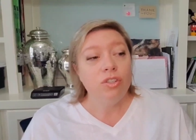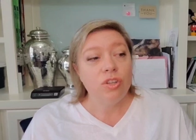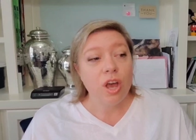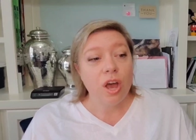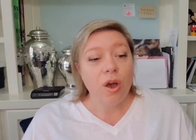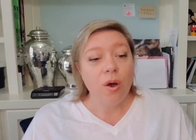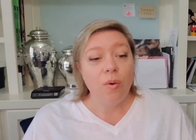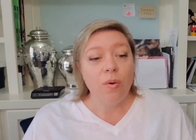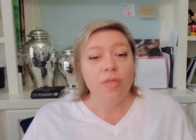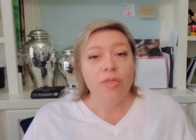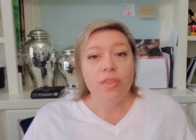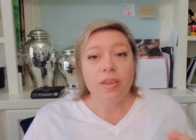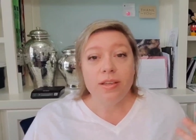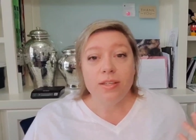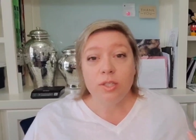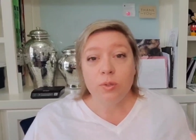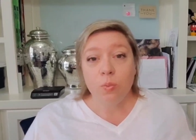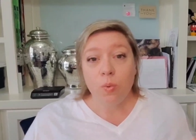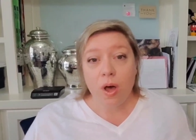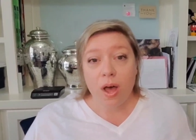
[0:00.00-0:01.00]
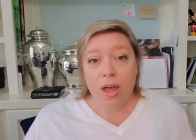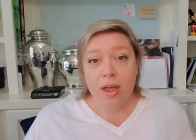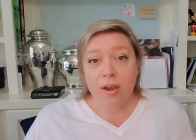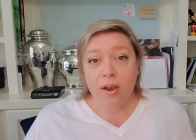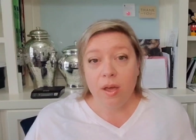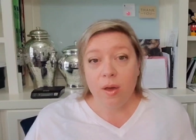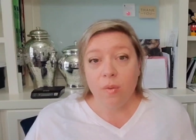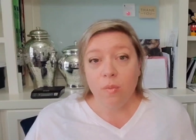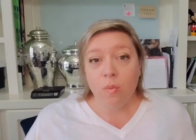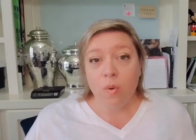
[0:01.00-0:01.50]
So this
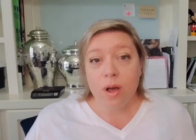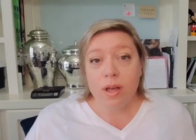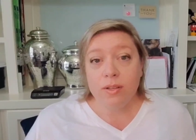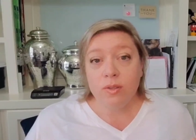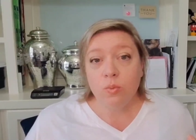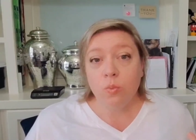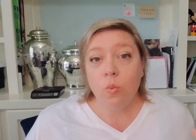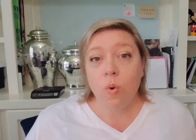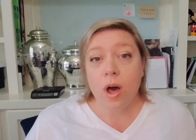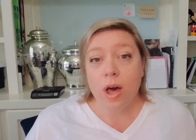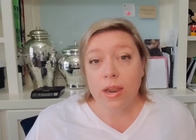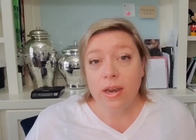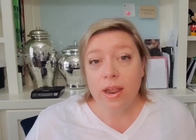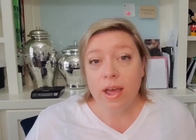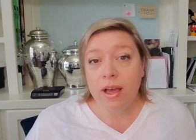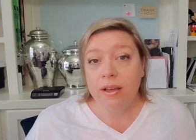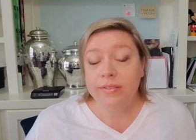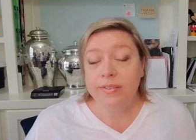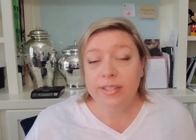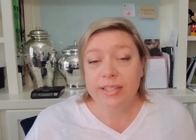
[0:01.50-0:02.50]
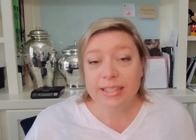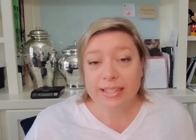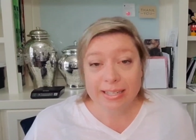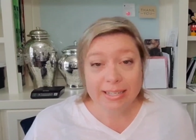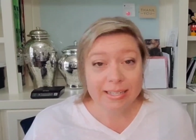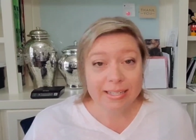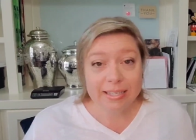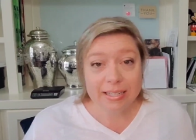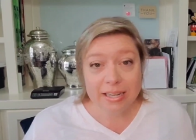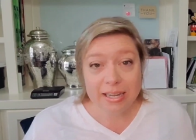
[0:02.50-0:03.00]
one was one of
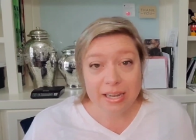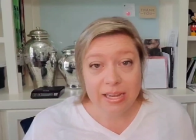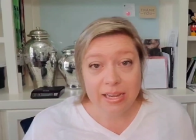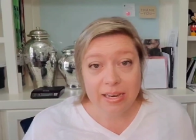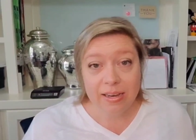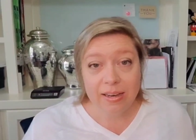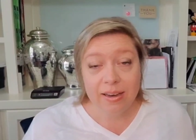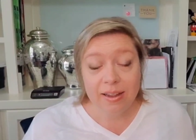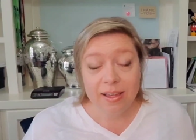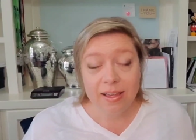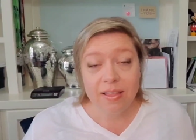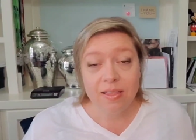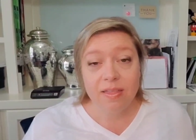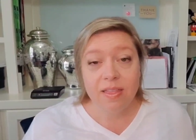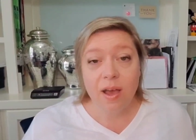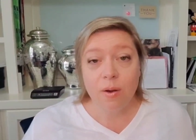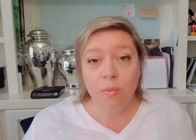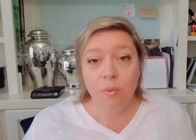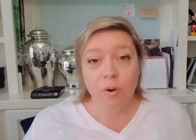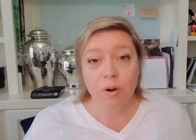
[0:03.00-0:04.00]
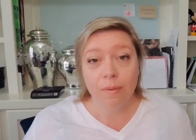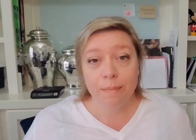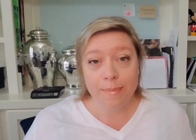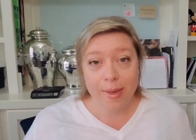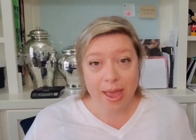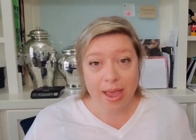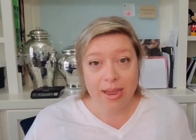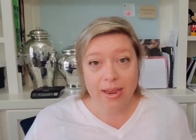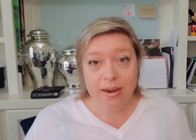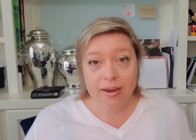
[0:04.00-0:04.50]
16 that were
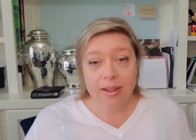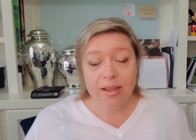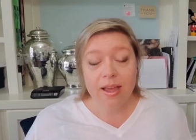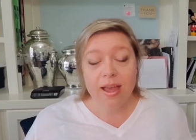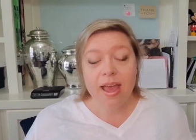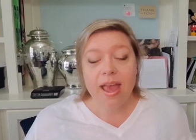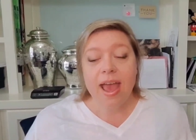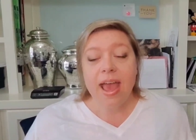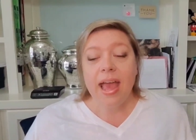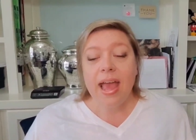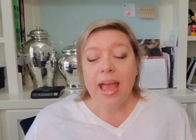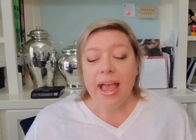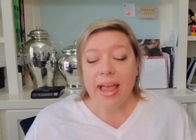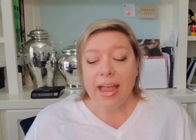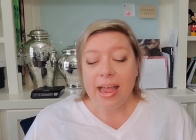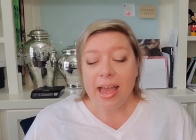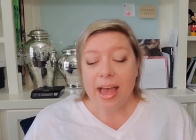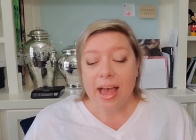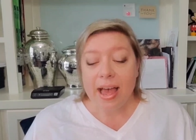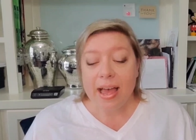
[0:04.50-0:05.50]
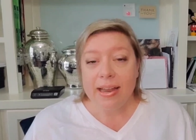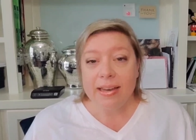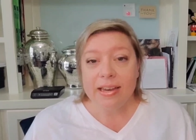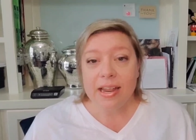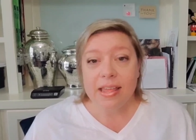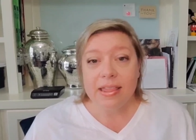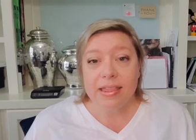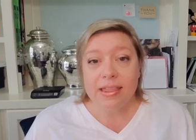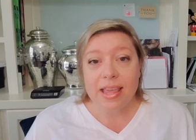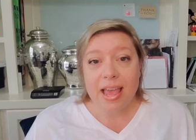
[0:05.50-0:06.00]
made.
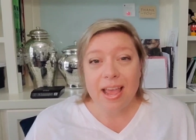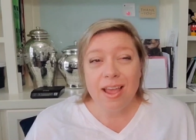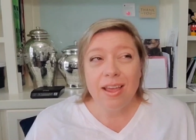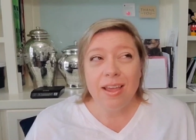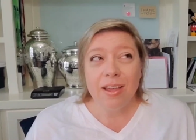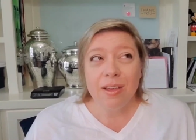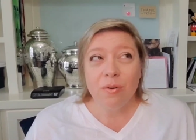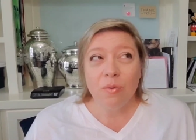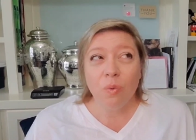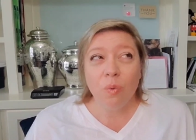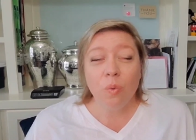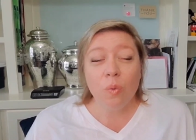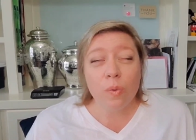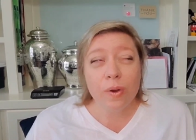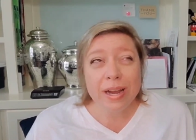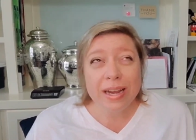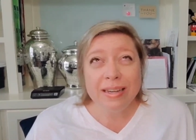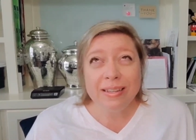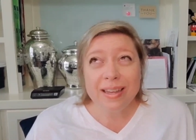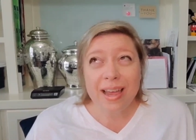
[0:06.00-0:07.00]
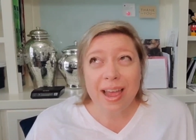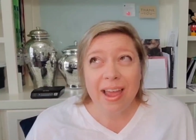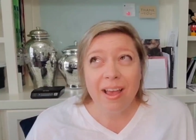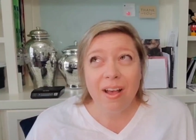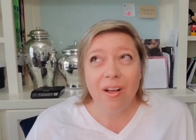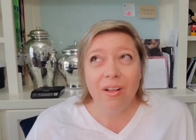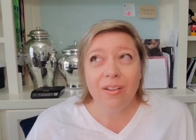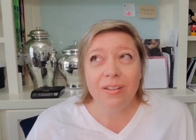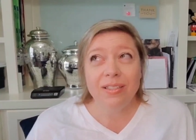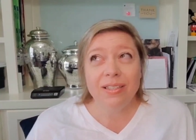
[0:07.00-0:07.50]
And they
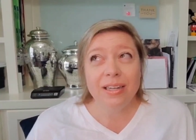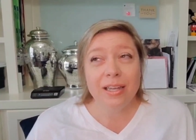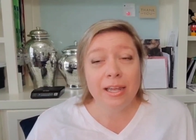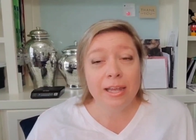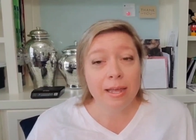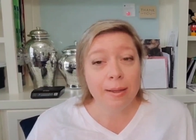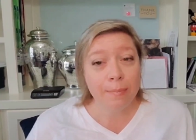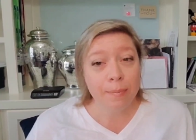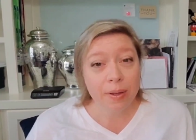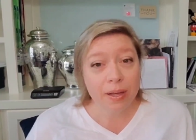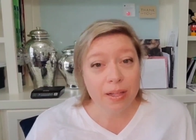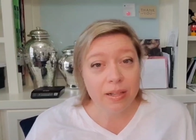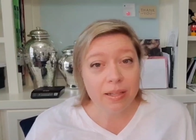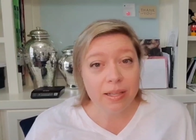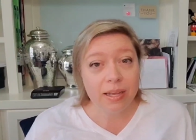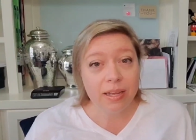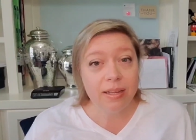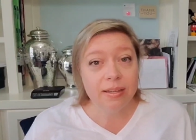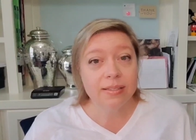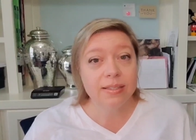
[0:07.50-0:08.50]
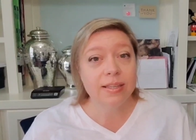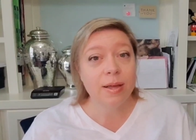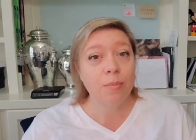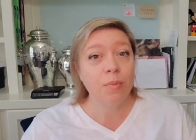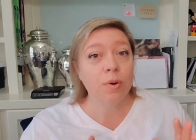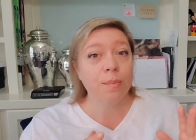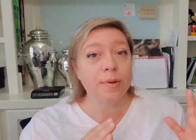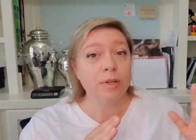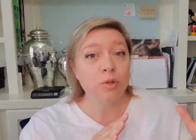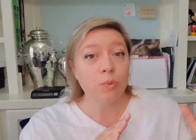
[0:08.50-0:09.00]
retail typically
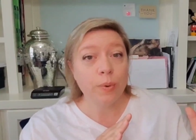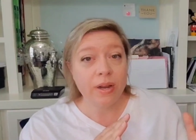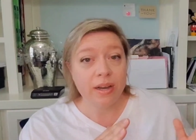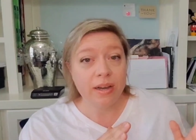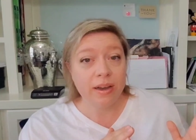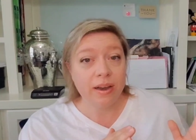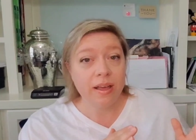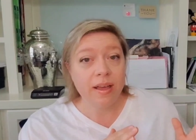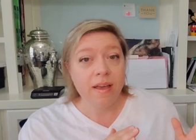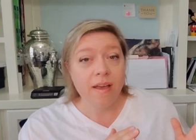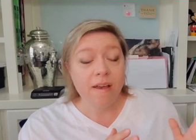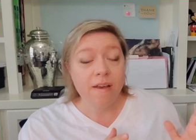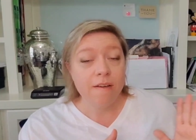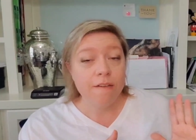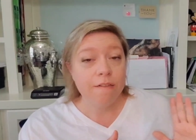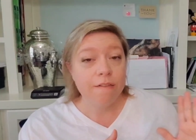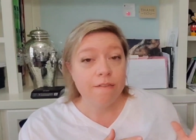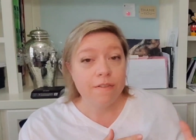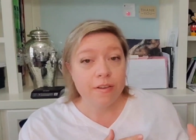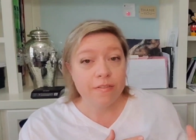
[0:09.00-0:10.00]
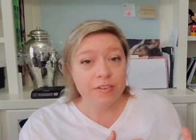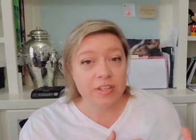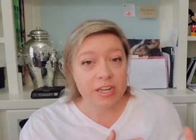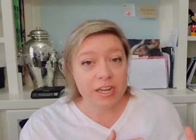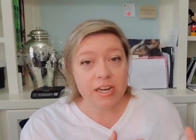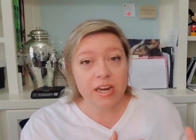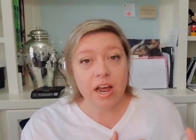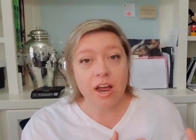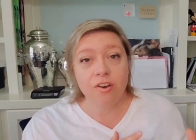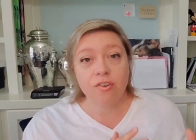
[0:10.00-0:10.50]
somewhere between
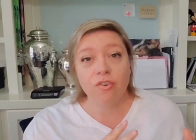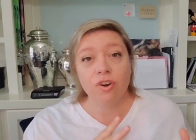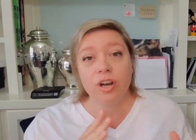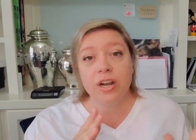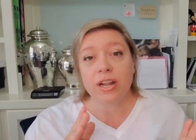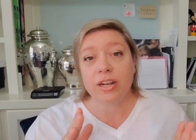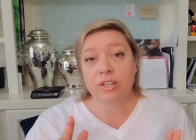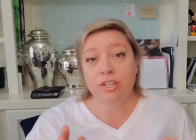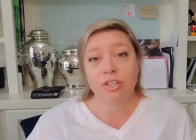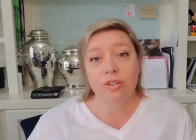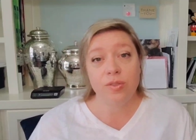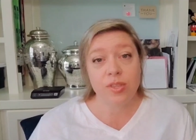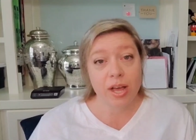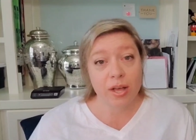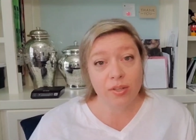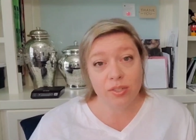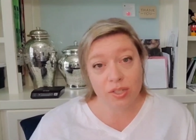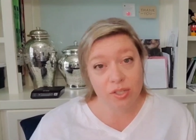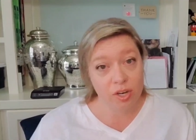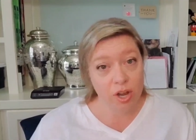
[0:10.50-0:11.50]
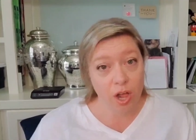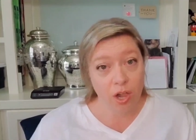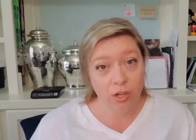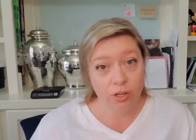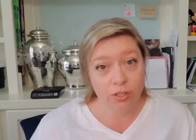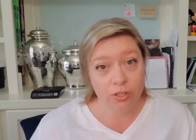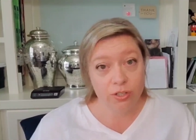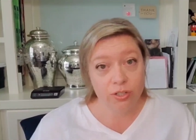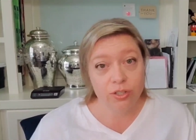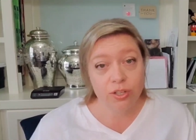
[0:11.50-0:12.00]
$1,500 and
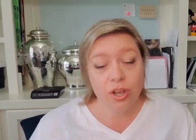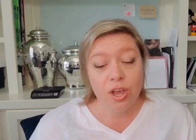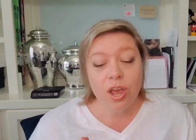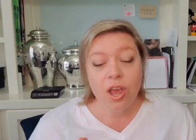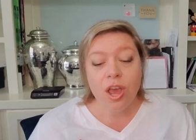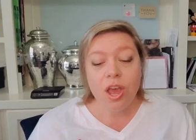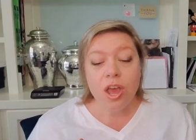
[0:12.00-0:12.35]
$2,000.